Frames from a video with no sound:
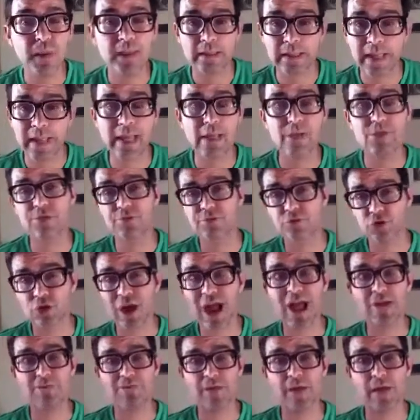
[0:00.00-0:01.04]
lanes of
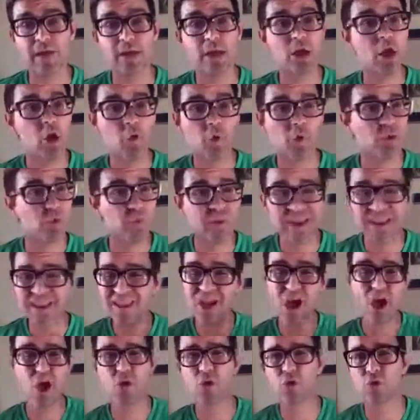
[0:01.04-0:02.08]
traffic when we
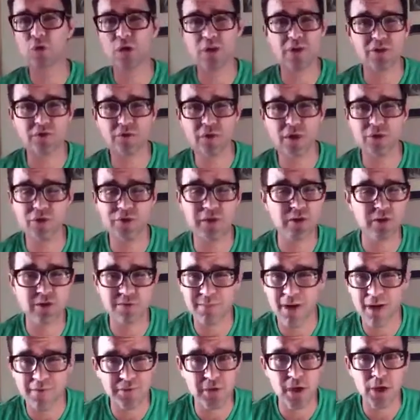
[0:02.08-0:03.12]
know Chris Christie's a
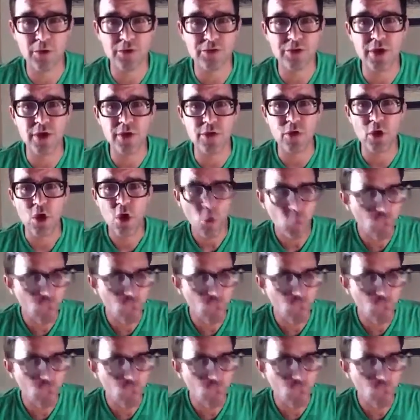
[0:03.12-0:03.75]
mafioso.